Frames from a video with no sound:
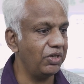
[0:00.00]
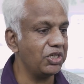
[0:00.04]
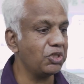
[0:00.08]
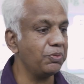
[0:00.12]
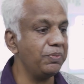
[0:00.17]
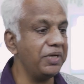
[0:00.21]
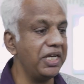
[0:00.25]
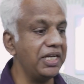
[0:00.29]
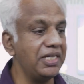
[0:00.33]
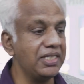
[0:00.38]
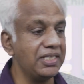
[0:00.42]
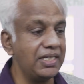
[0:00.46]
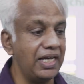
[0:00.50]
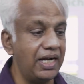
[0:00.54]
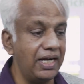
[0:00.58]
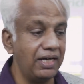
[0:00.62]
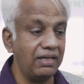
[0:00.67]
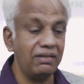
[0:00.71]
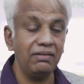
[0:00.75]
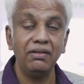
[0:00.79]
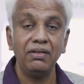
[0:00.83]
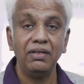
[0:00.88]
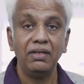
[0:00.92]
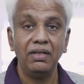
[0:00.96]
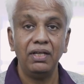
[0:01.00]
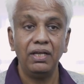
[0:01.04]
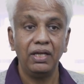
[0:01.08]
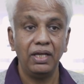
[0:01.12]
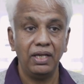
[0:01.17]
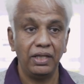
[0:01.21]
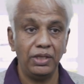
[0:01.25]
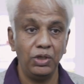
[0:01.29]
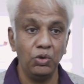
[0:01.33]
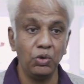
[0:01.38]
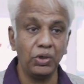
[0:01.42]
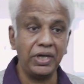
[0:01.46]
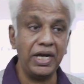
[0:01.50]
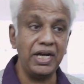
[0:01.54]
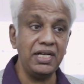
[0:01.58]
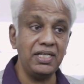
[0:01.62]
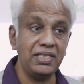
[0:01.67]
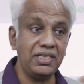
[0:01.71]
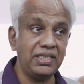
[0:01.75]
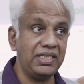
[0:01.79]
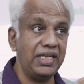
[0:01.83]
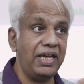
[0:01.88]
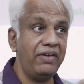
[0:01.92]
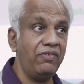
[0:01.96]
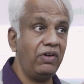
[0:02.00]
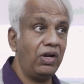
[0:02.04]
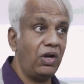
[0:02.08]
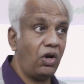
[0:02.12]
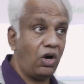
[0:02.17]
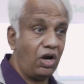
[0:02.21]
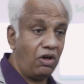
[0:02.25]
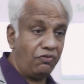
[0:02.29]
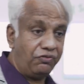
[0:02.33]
which means that you can save a lot